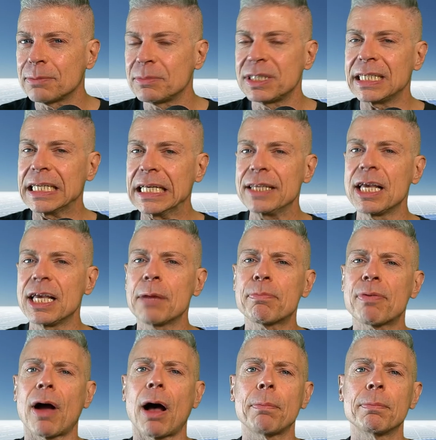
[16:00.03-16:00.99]
teething
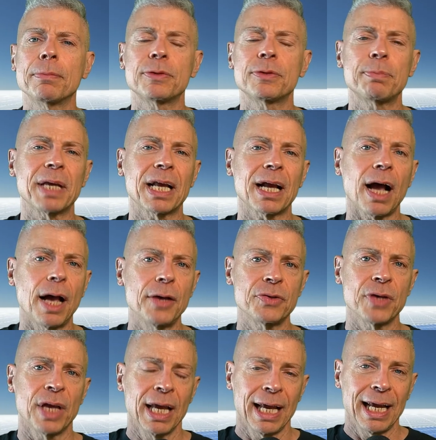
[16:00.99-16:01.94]
problems
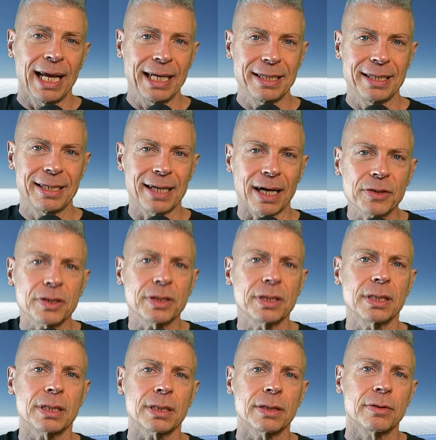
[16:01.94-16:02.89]
because it
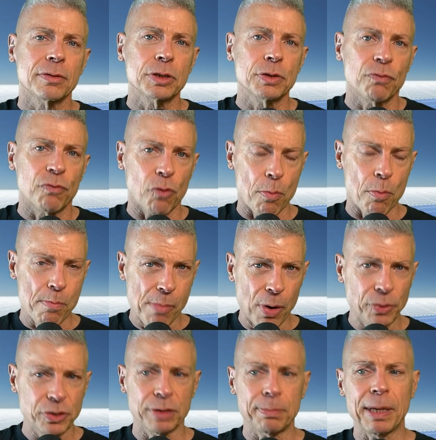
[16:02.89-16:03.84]
doesn't, for
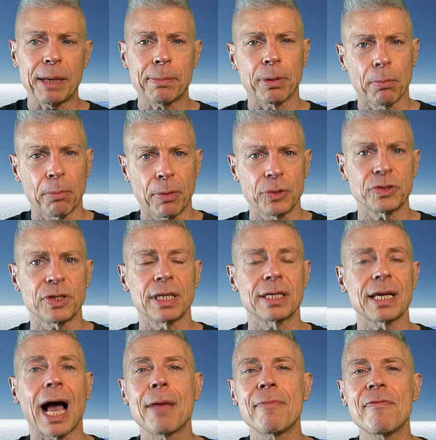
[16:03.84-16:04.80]
most people, most of the
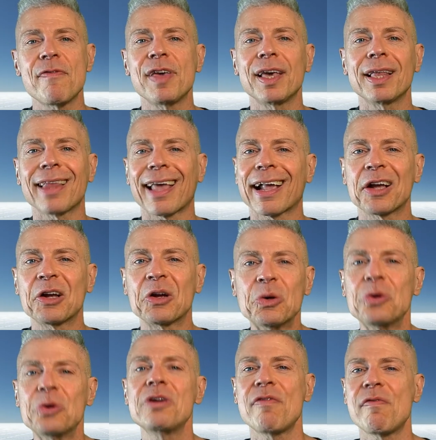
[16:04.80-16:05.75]
time, feel like a
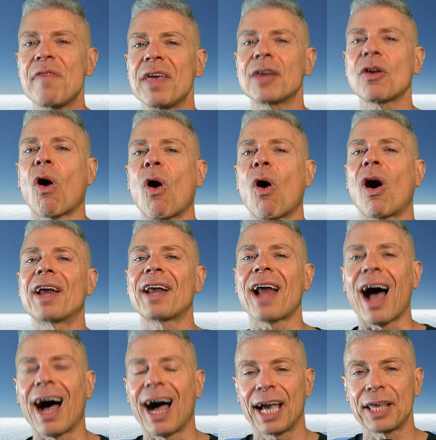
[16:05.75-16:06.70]
good fit on
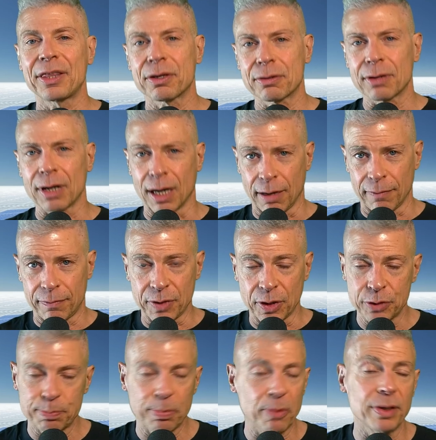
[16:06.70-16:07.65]
either of
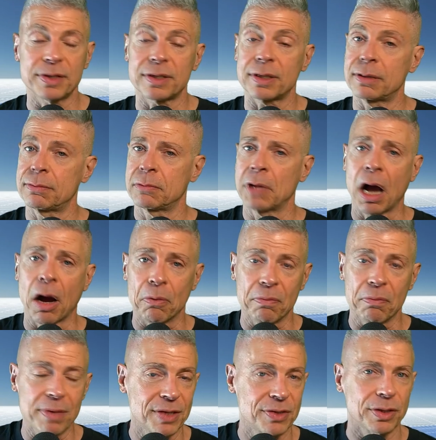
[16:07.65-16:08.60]
those points. And a
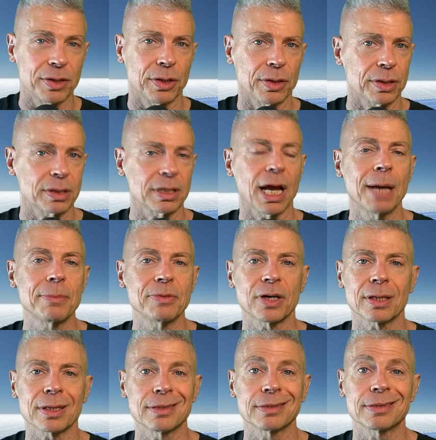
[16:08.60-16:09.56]
recent New York Times
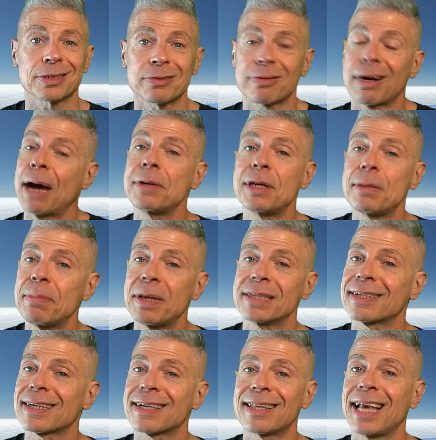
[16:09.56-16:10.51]
article described it
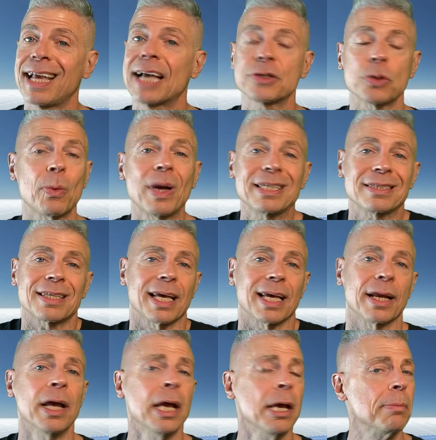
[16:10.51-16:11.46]
basically as a wasteland.
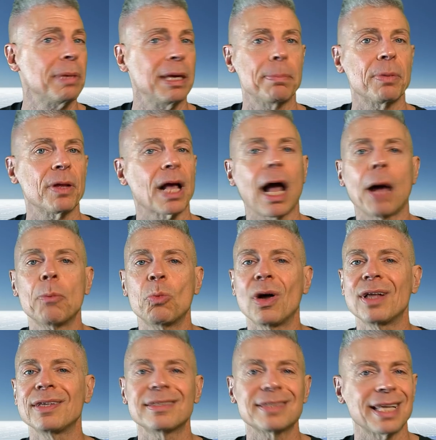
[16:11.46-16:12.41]
People come
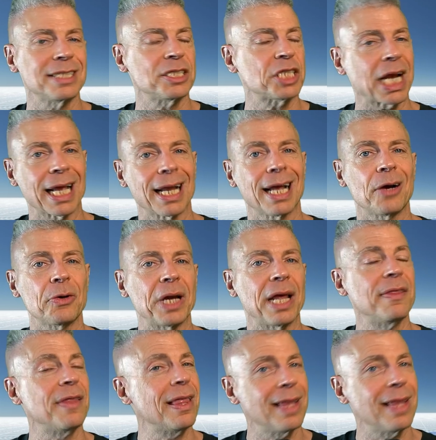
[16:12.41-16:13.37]
once, they check it out,
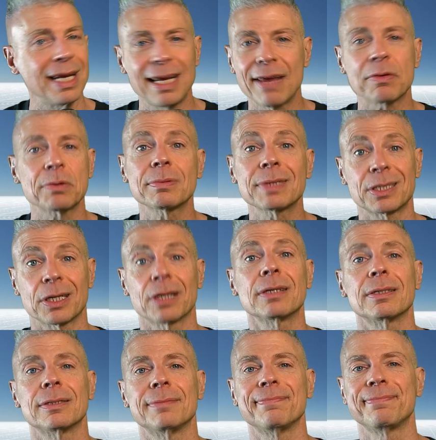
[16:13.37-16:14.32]
and then they never
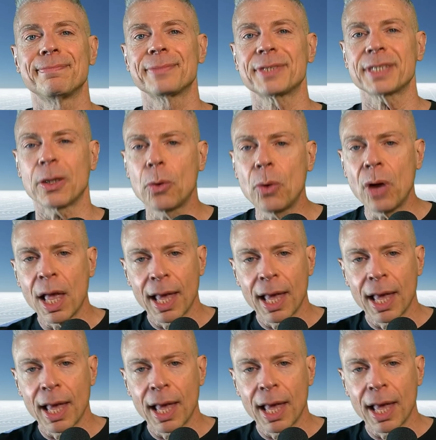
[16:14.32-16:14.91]
return. So